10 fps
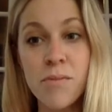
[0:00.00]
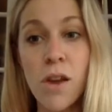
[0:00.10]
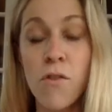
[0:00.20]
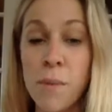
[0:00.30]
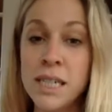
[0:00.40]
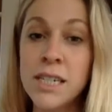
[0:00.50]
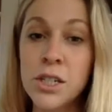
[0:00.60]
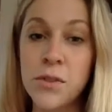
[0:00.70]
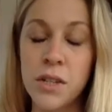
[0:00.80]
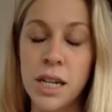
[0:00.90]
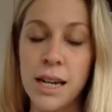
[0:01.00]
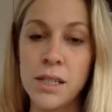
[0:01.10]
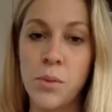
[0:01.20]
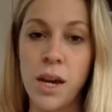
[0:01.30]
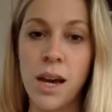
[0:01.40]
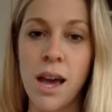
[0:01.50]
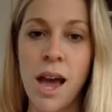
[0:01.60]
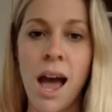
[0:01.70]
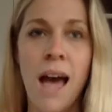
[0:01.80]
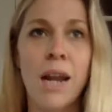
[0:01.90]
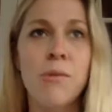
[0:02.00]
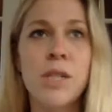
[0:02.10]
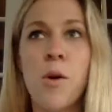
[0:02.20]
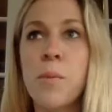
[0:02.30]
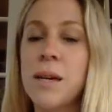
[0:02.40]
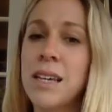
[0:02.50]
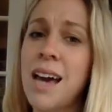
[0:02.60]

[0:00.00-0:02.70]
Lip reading: for my dinners for the next week. And I was hoping,